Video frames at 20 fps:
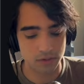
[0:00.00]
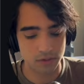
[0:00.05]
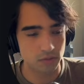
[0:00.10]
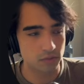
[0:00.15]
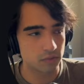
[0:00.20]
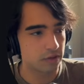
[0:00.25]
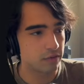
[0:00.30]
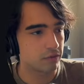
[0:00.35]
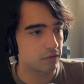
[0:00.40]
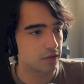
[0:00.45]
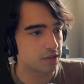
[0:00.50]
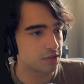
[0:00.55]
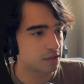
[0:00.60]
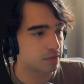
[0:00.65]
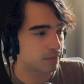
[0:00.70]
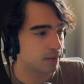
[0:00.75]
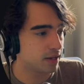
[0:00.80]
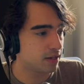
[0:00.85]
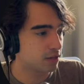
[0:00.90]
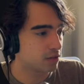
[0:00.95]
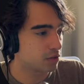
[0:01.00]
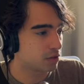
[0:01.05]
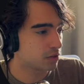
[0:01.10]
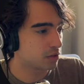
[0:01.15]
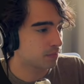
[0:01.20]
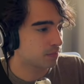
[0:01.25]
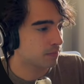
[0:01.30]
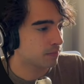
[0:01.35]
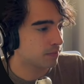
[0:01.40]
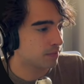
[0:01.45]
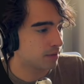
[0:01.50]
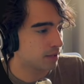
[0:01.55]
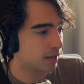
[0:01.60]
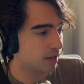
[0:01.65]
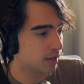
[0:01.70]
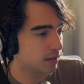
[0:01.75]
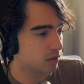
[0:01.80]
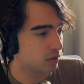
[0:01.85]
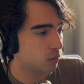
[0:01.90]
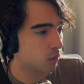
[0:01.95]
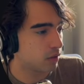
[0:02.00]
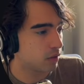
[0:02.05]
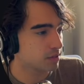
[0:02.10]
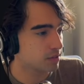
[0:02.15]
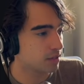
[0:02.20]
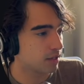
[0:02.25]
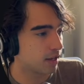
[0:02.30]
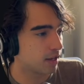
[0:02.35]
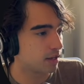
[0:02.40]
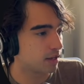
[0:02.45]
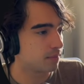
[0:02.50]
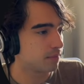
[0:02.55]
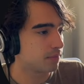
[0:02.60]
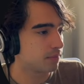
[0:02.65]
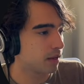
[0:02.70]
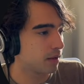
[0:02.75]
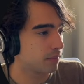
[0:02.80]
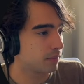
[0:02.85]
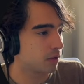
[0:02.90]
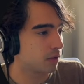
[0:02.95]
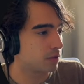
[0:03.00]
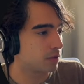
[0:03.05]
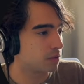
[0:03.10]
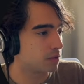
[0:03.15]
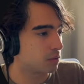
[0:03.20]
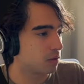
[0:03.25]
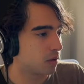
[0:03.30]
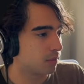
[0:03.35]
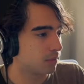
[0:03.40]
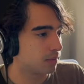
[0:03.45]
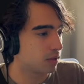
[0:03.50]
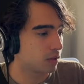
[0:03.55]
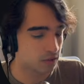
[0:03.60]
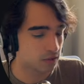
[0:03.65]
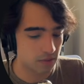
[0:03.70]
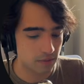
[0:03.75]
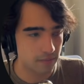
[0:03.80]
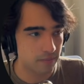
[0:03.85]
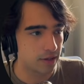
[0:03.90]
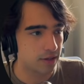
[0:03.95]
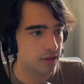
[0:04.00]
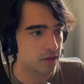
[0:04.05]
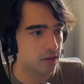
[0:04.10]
refresh the page, and once again I'm going to upload my